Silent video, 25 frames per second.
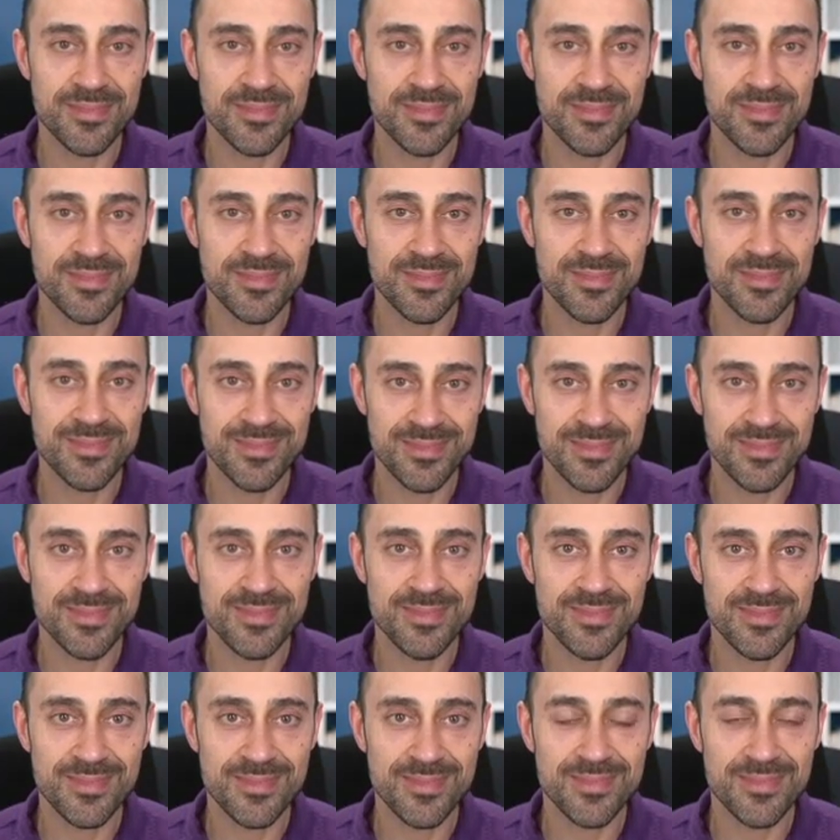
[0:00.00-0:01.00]

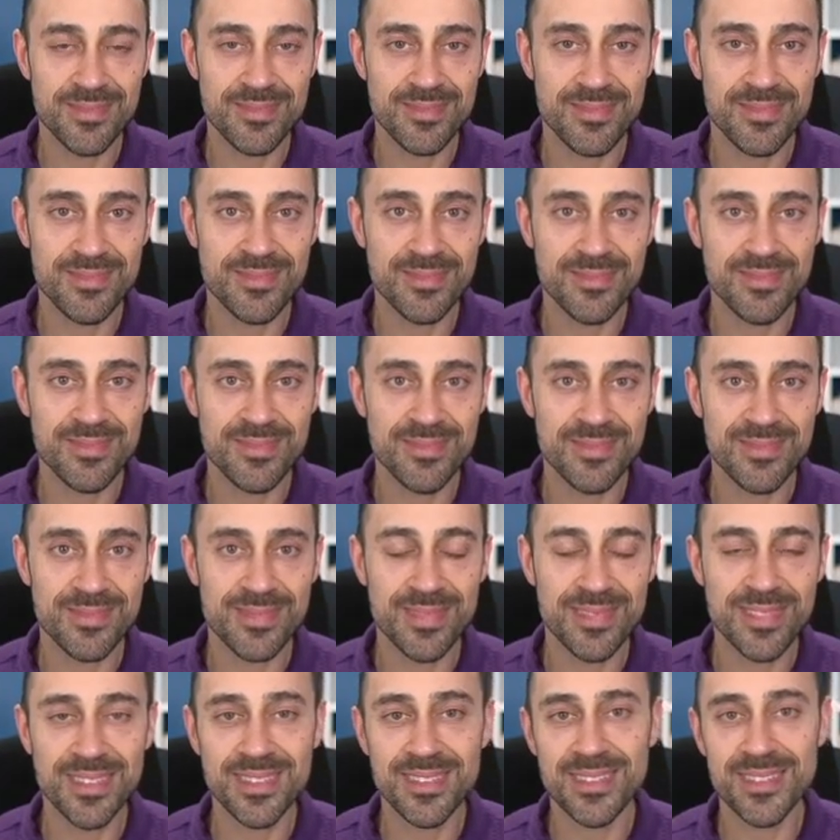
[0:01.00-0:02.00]

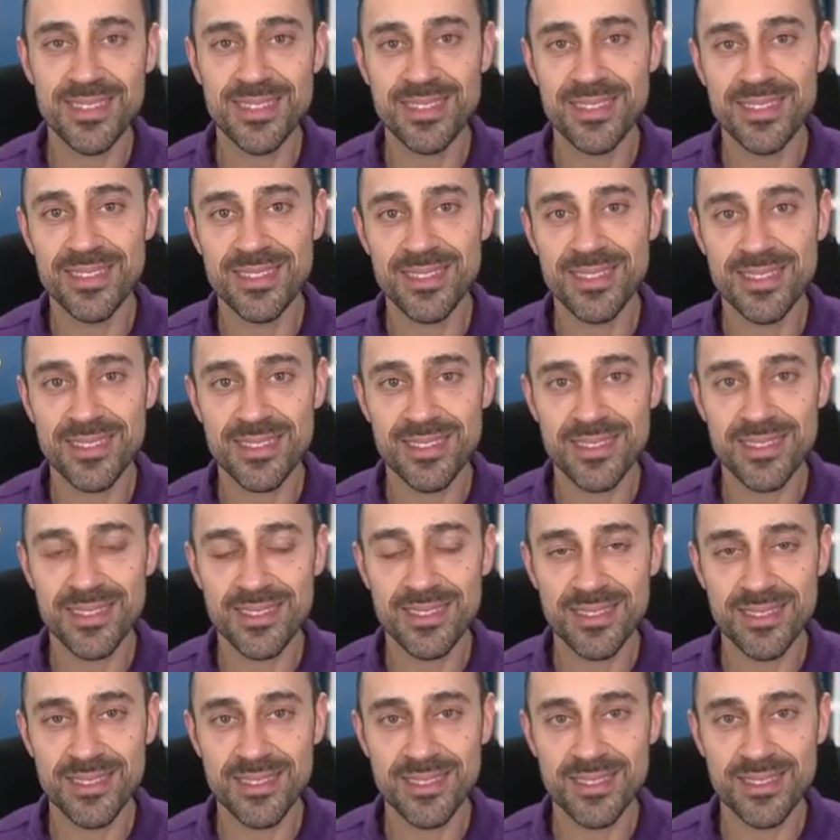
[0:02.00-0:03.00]

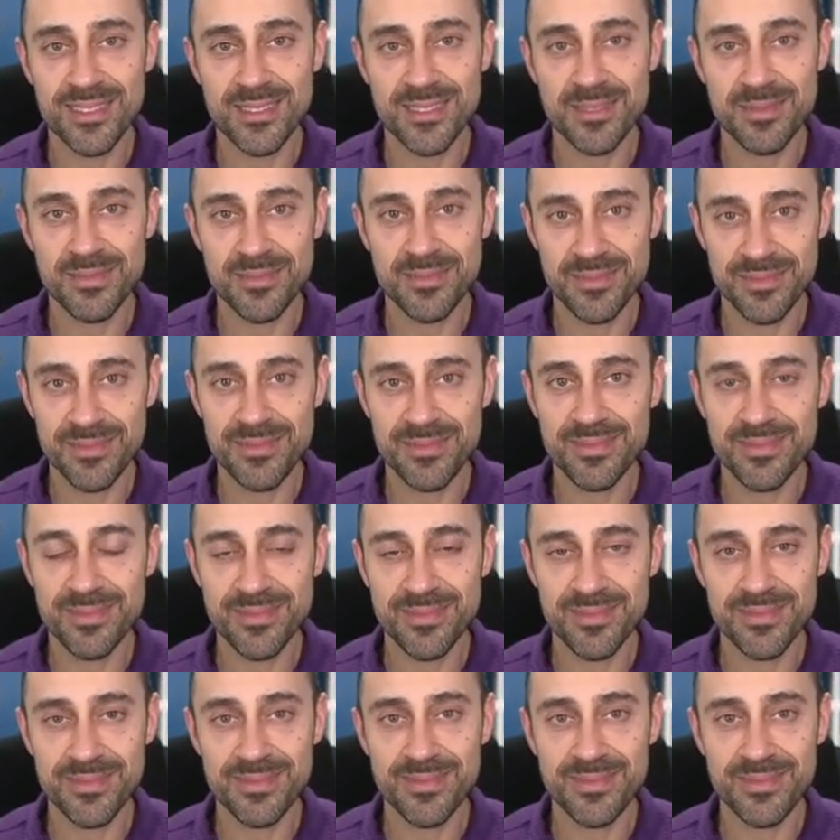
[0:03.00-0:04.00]

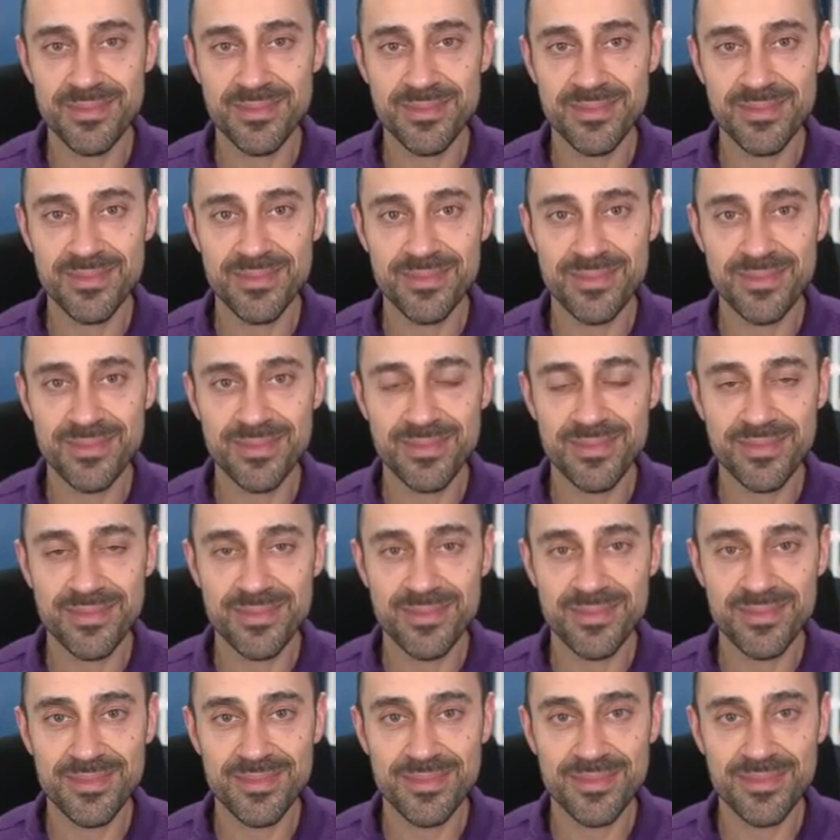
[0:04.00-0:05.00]

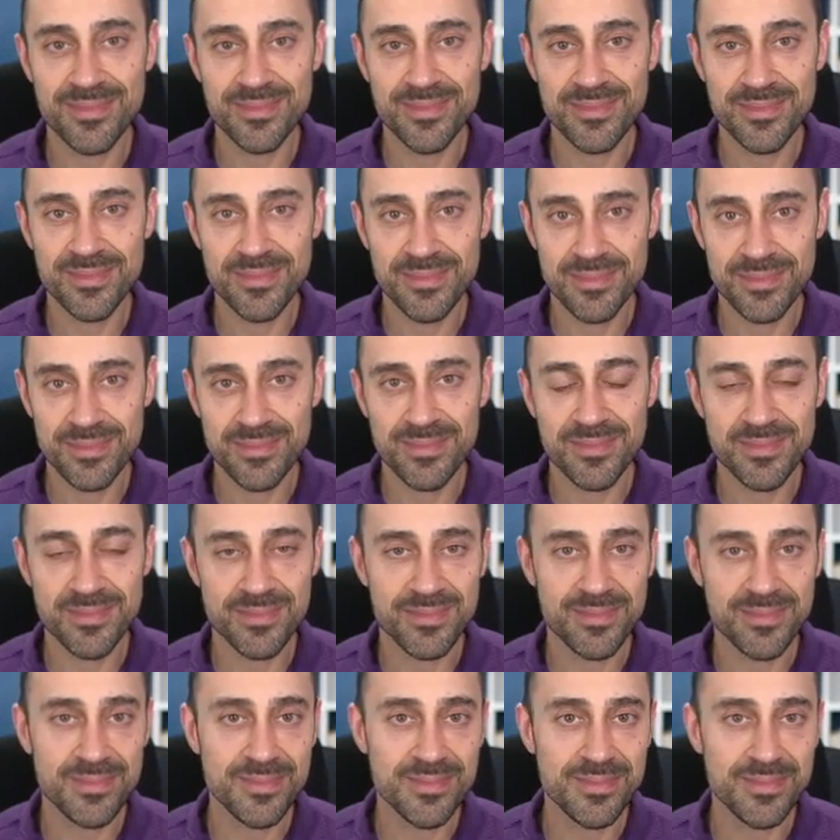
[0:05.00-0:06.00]

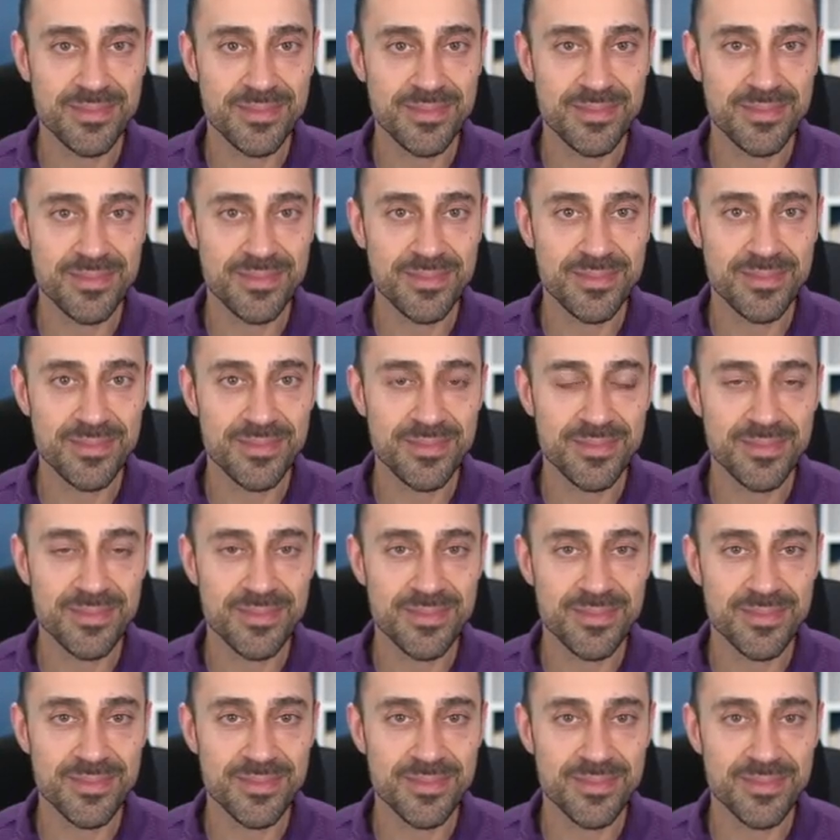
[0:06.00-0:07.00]

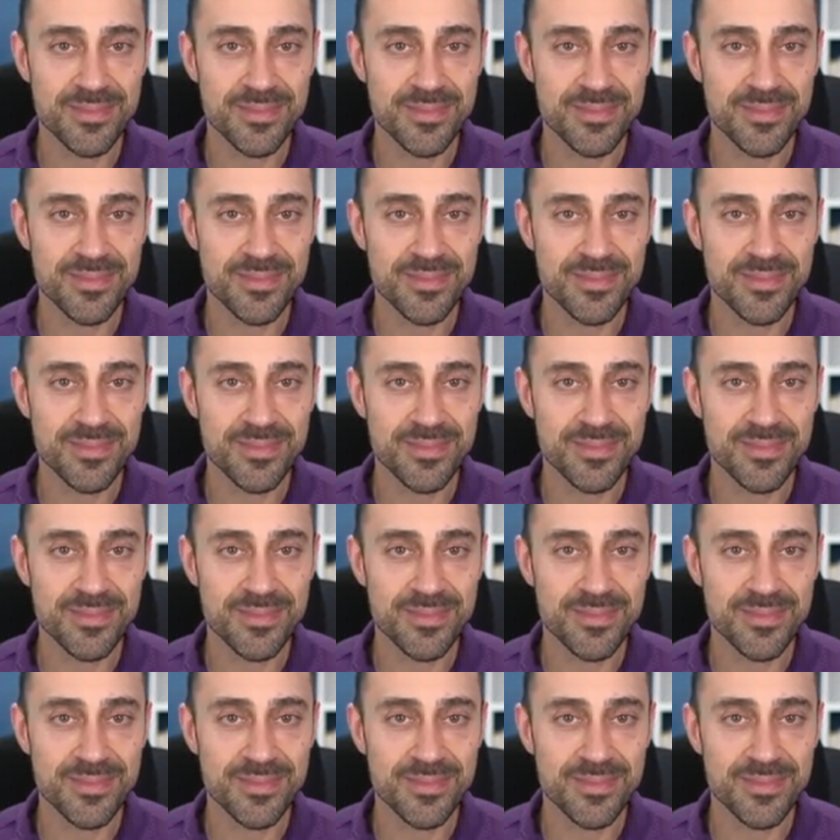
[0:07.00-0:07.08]
[no speech]